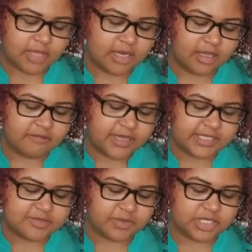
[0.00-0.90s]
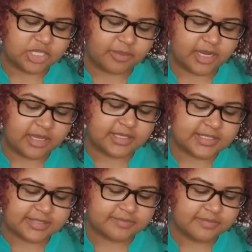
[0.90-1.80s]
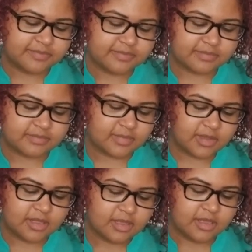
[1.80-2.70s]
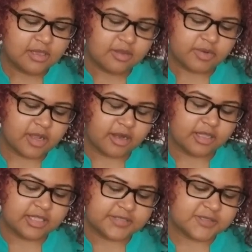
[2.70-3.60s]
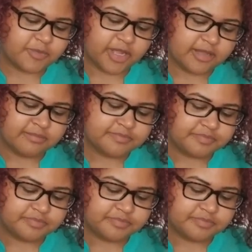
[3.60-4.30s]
Any advice for my Geminis? regarding this spread.